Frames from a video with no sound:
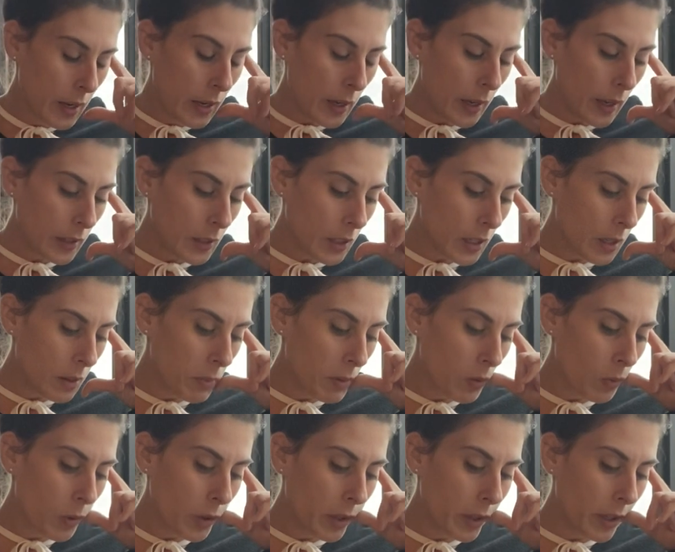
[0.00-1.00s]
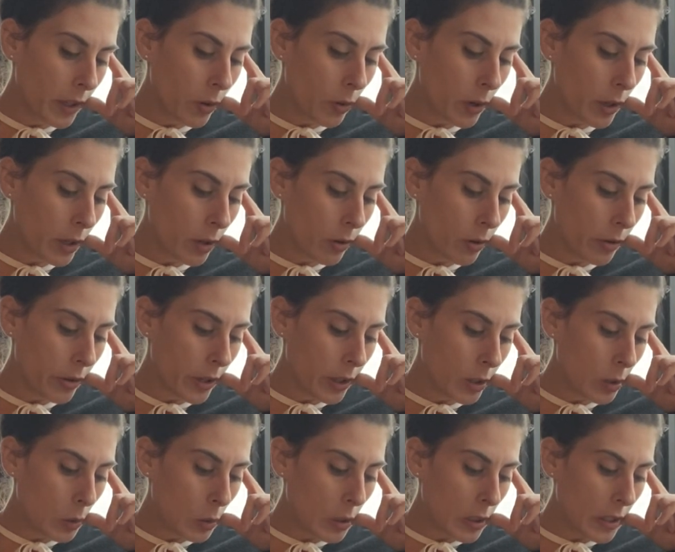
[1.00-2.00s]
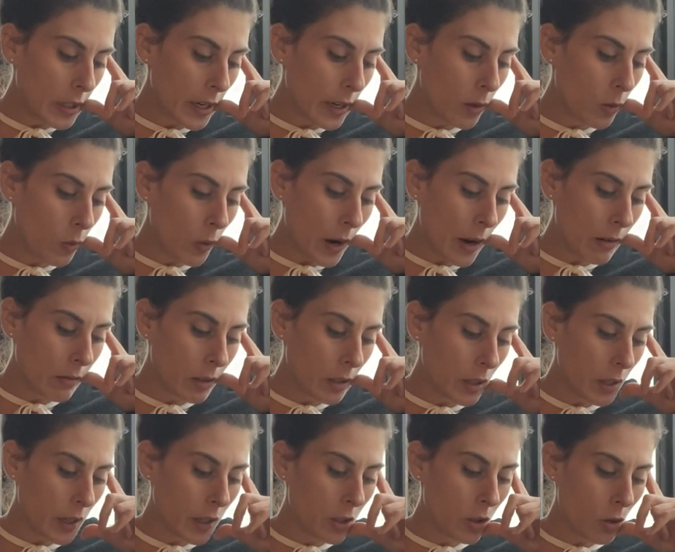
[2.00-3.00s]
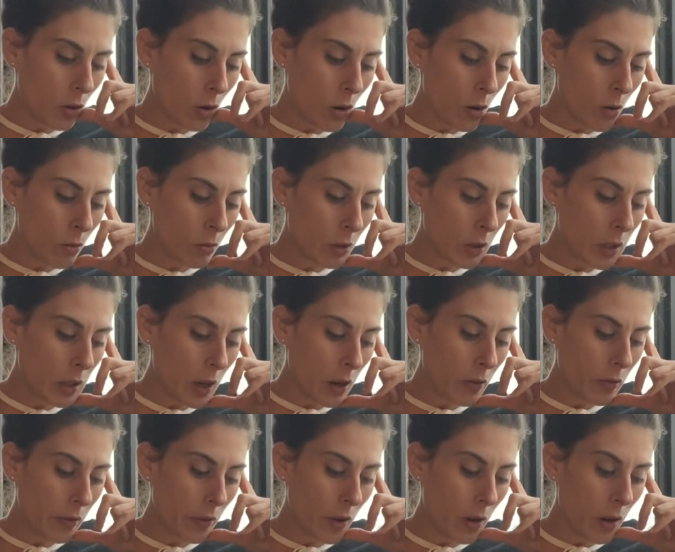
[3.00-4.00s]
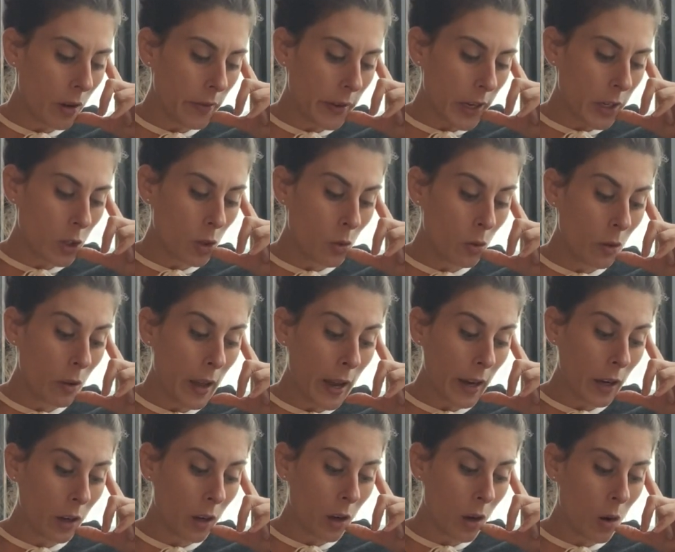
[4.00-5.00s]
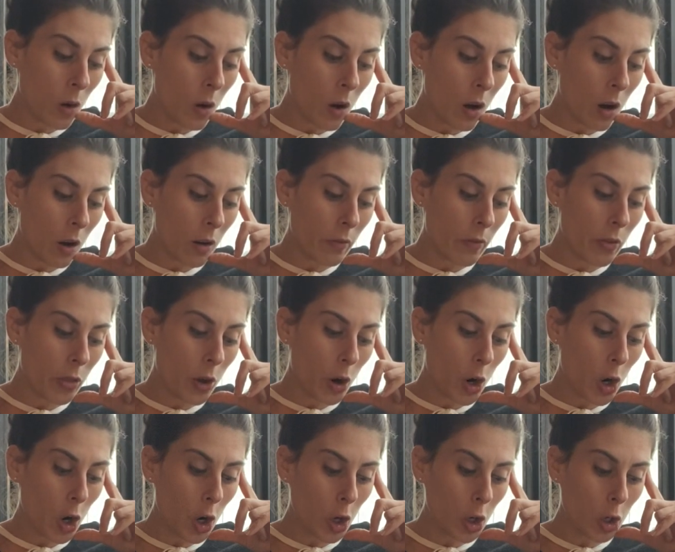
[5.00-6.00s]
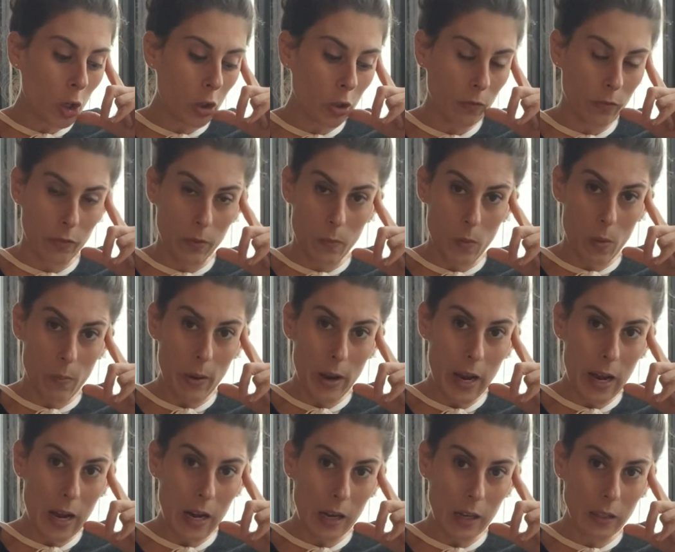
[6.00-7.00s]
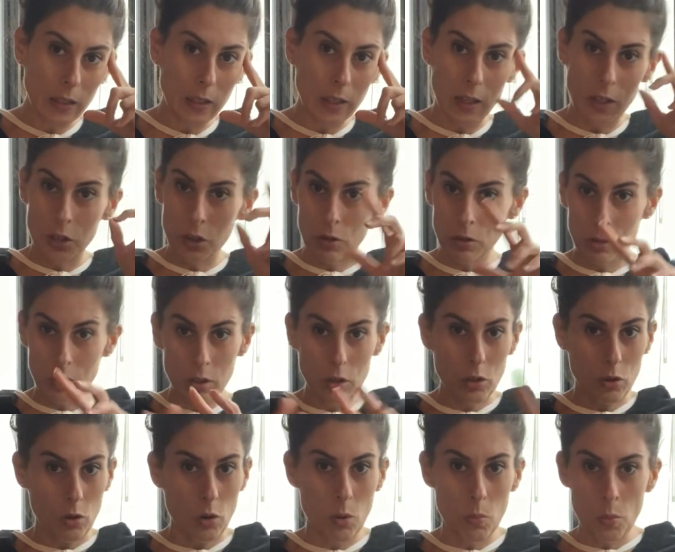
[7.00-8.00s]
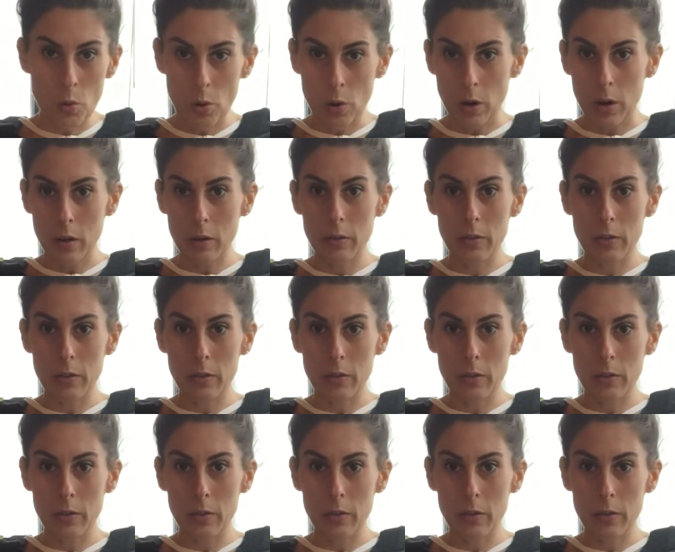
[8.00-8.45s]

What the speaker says: It's going to be really critical that you stay grounded in your own self-love and you let go of the hurt from the past and you're no more.